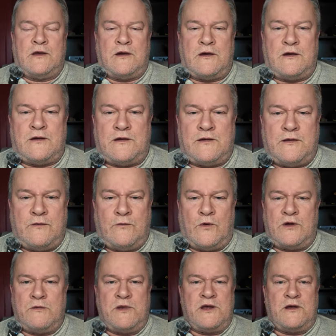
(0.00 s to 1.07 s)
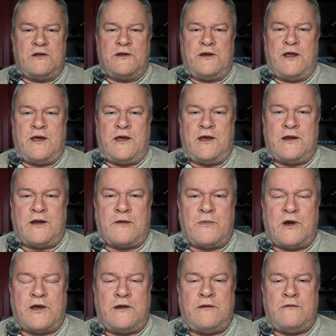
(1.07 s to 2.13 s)
uh, one meal a day, and I
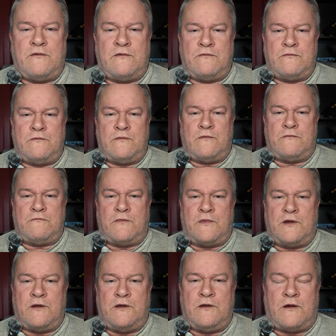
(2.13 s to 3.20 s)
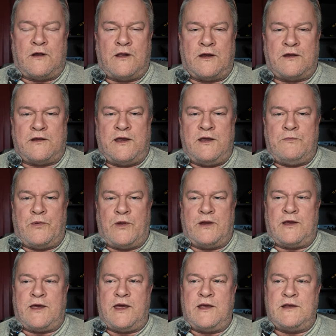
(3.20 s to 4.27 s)
might you know, I like to keep
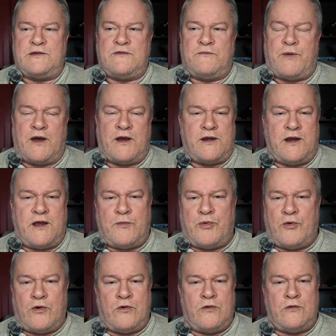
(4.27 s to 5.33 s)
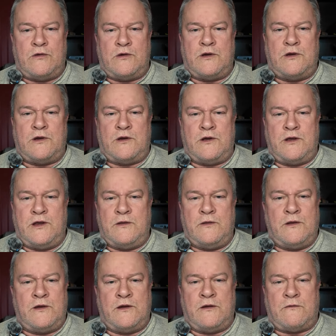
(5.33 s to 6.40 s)
like cans of pineapple uh,
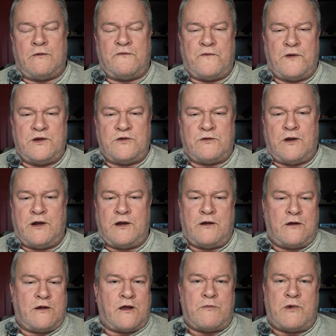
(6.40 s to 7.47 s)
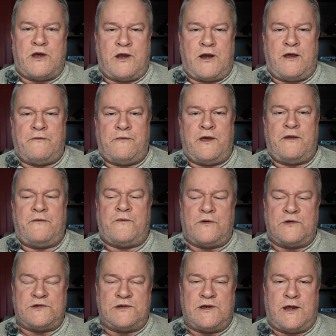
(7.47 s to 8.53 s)
in the refrigerator, and I might have that
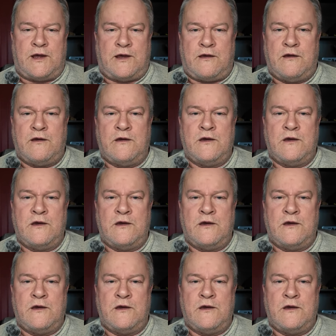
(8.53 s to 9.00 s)
for a snack